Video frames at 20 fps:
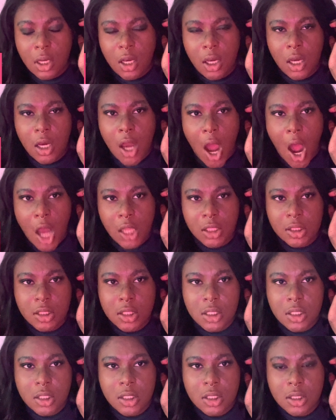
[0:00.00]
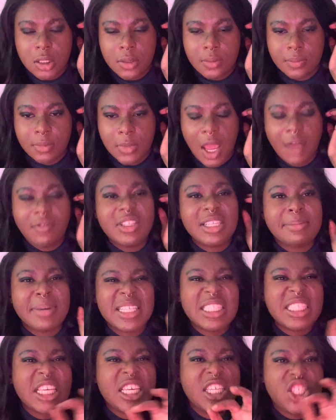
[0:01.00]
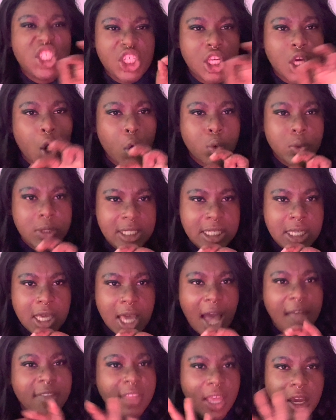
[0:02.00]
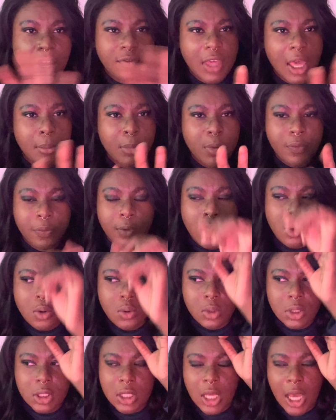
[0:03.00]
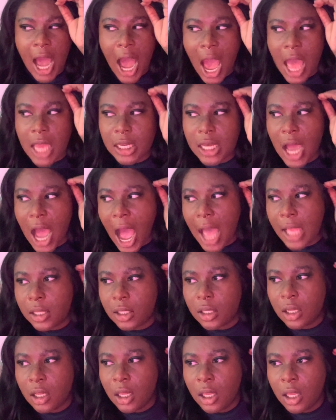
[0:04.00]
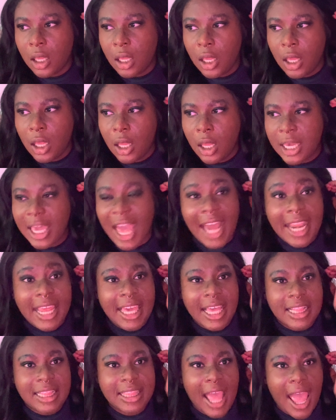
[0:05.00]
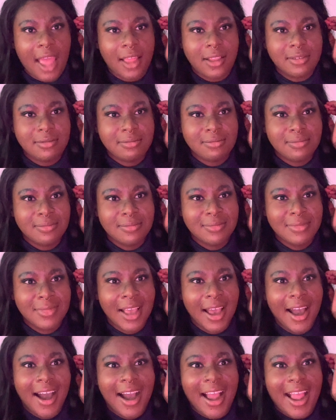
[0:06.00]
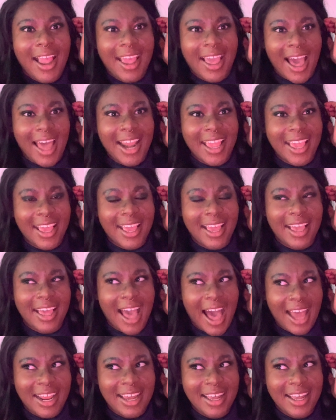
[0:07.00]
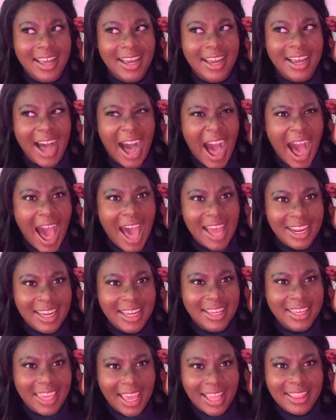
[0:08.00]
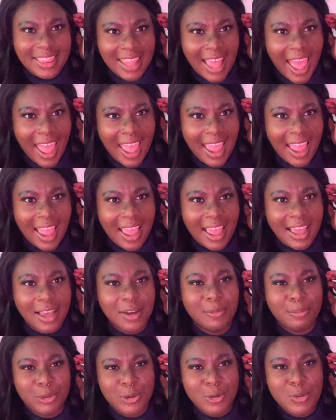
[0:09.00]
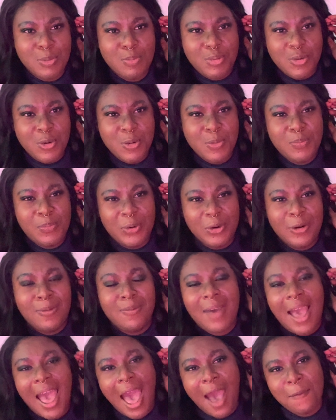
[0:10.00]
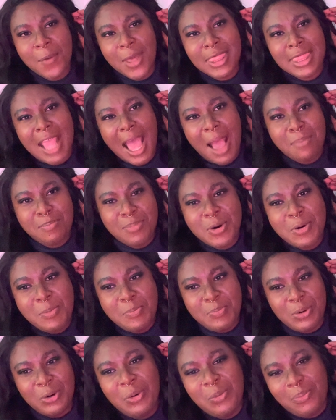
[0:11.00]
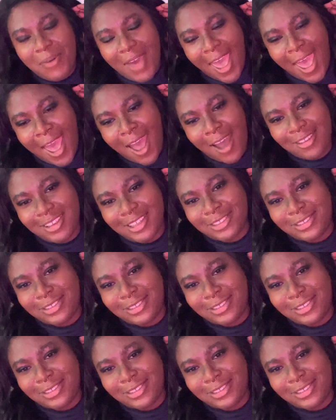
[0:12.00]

Got. Every time I see G-O-T, I think of Game of Thrones. Got. Got. Gotta get that. Gotta, gotta, gotta get that. Boom, boom, boom. I'm in that boom, boom, bam.